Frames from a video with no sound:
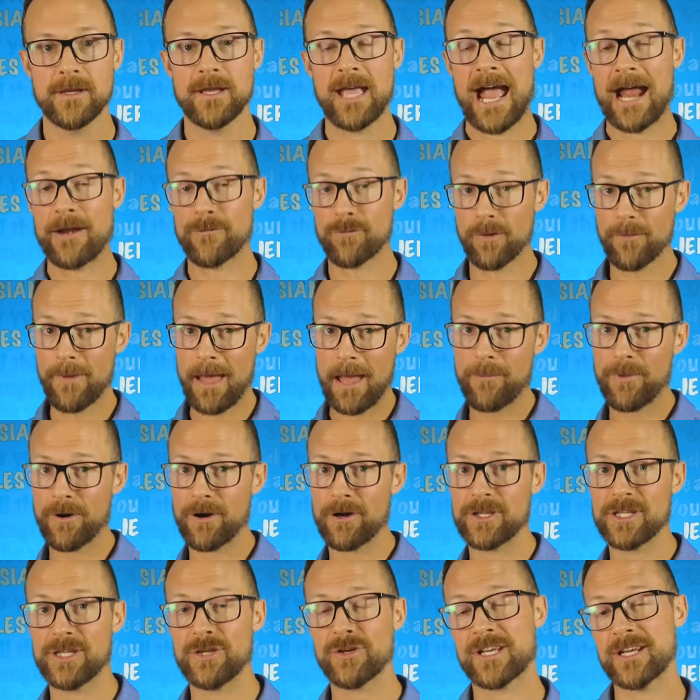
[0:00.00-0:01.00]
And remember,
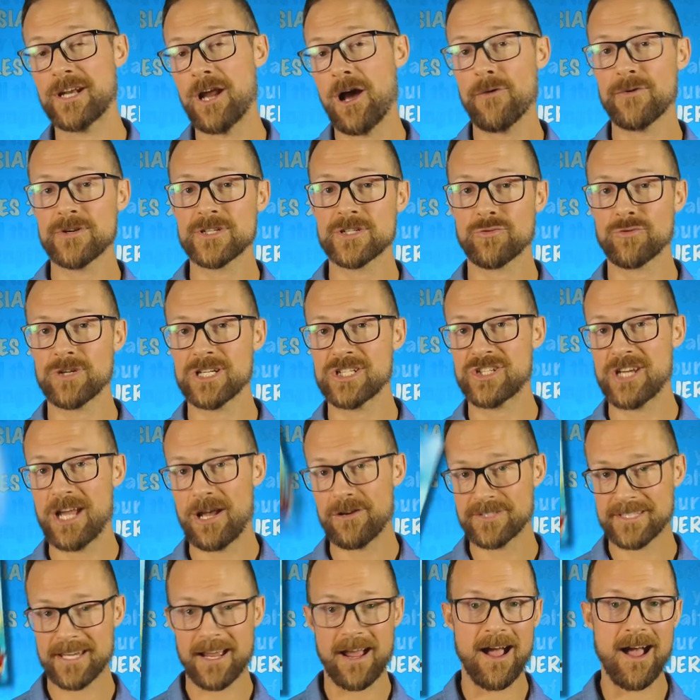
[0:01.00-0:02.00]
you can always reach
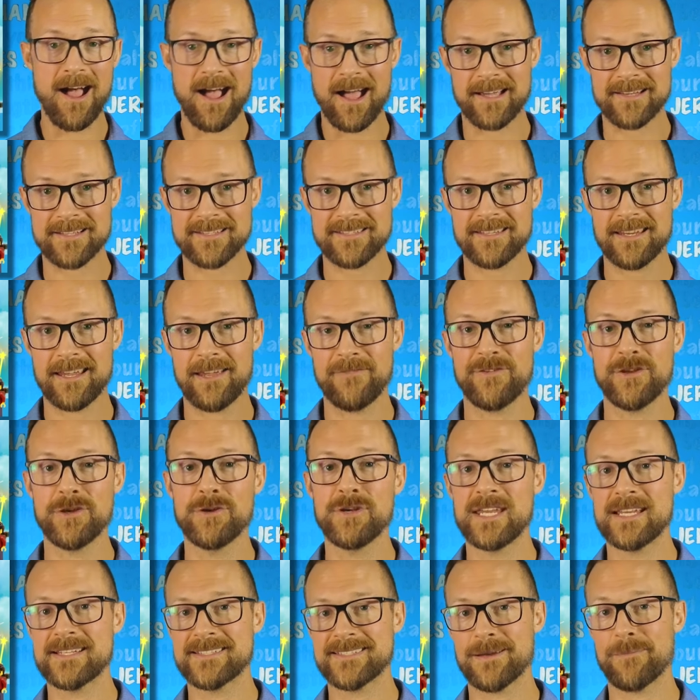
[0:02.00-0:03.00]
out to us if you
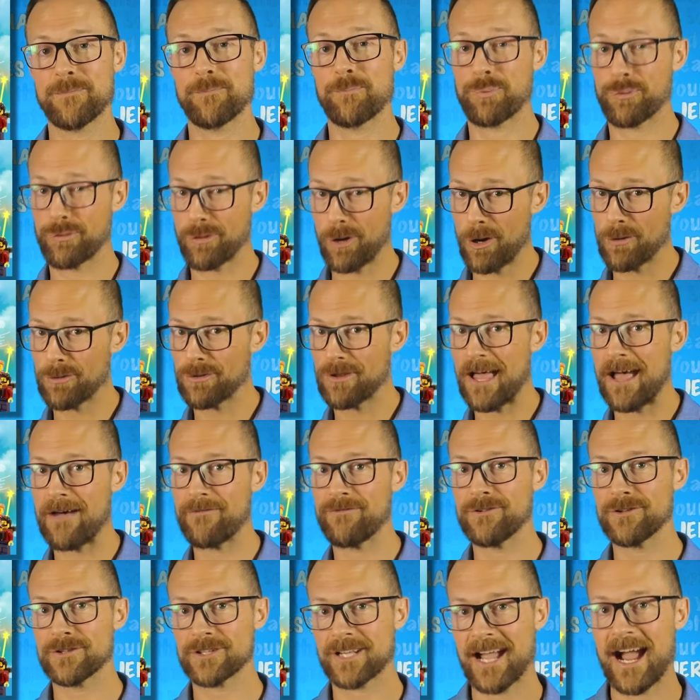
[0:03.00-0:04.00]
need some
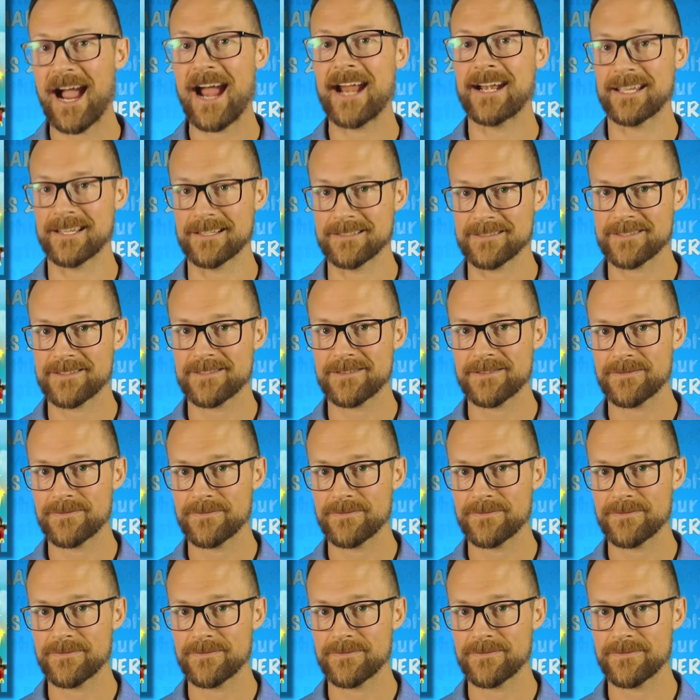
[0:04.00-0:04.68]
pro-level guidance.